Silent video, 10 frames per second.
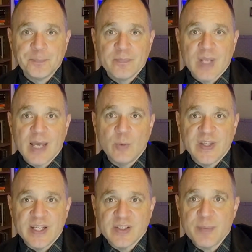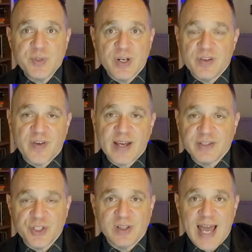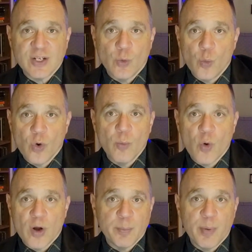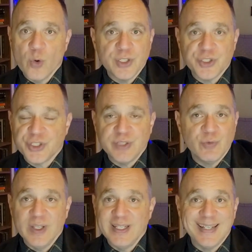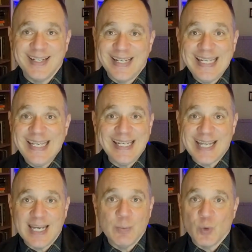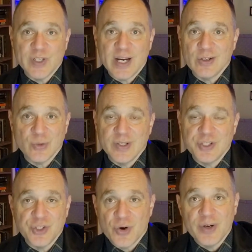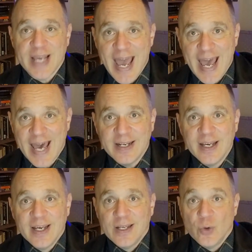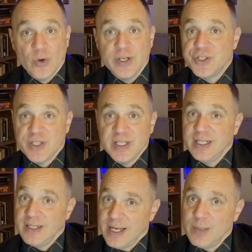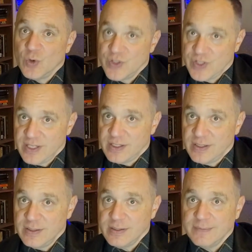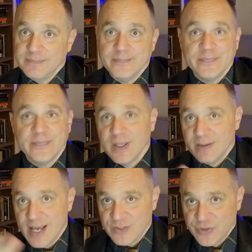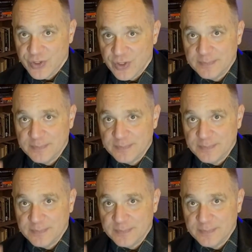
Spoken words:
And with the exception of the fact that she lacked a warm water port, she really didn't need any more territory than she already had. Nor did she need any more citizens, that's for sure.